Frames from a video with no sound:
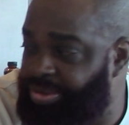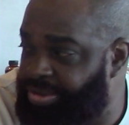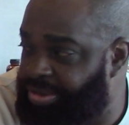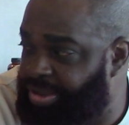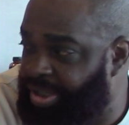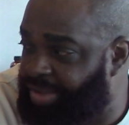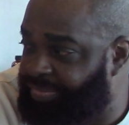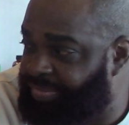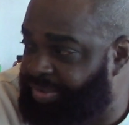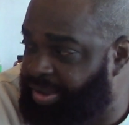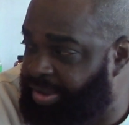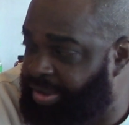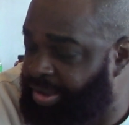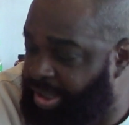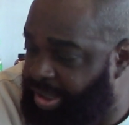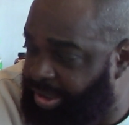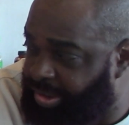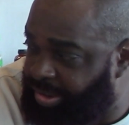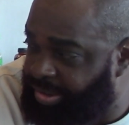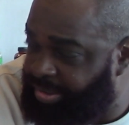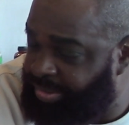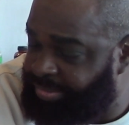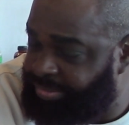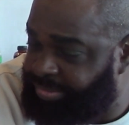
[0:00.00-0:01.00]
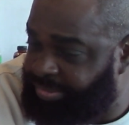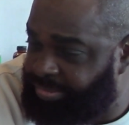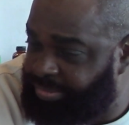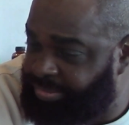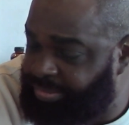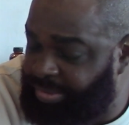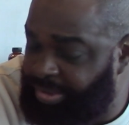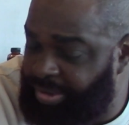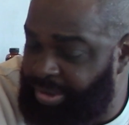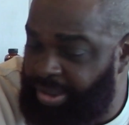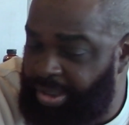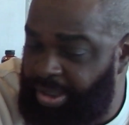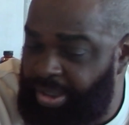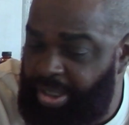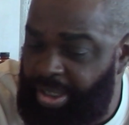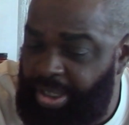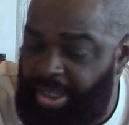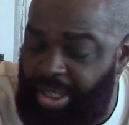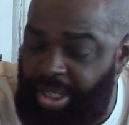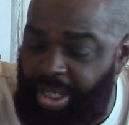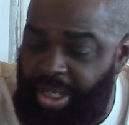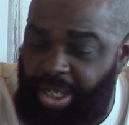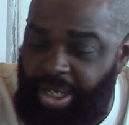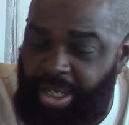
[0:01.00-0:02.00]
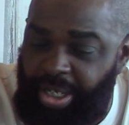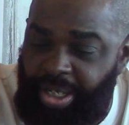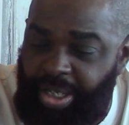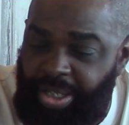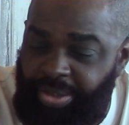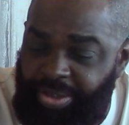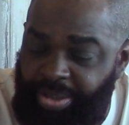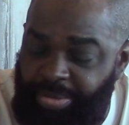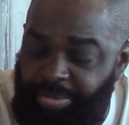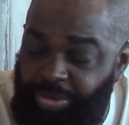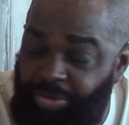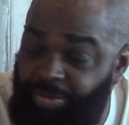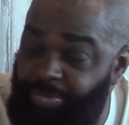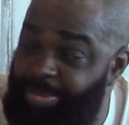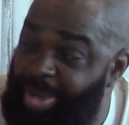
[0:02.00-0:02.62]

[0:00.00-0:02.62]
South Carolina, and then moved